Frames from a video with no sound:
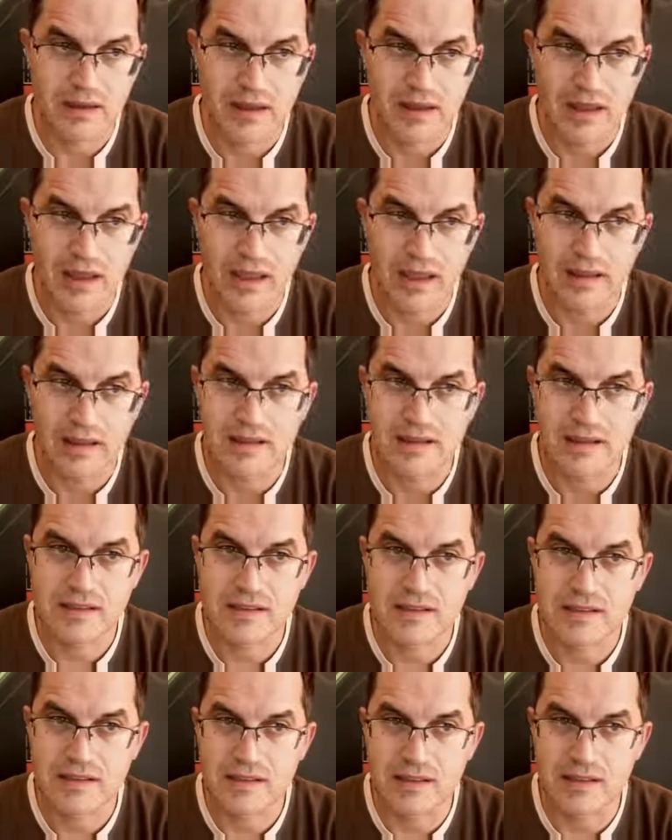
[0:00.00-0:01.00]
it is
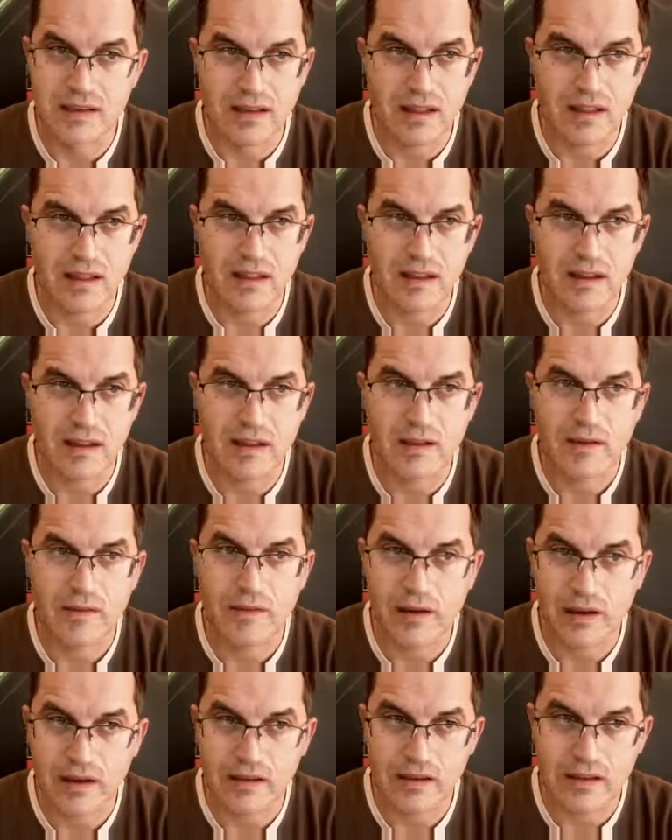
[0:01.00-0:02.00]
certainly
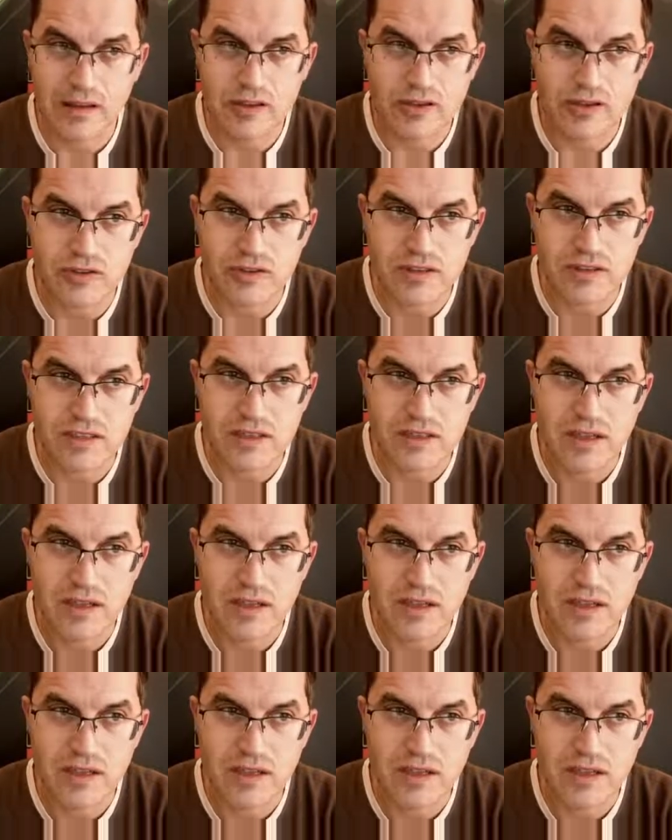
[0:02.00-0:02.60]
very dangerous,